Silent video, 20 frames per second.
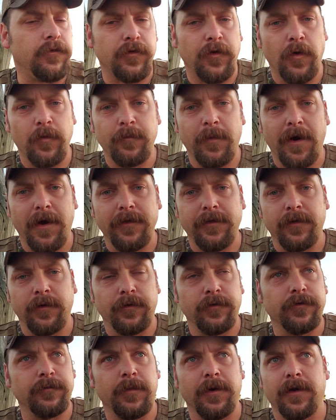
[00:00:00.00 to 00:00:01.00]
Don't buy
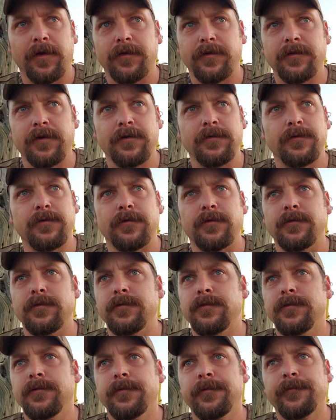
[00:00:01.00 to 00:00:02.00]
those, because they will
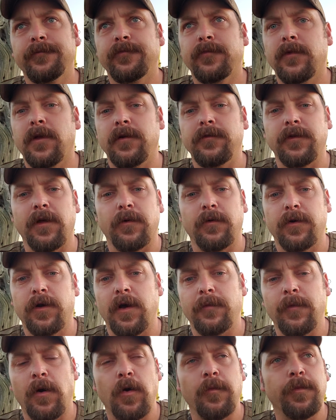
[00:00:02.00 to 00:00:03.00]

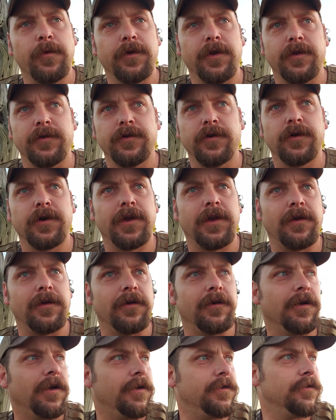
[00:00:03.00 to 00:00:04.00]
come open in your
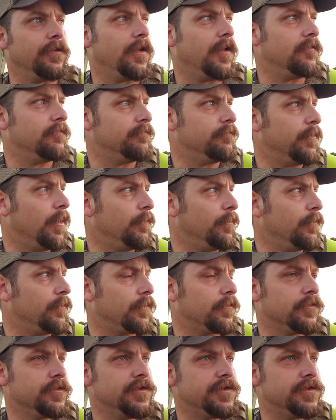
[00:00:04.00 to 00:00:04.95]
gear and you'll have bubble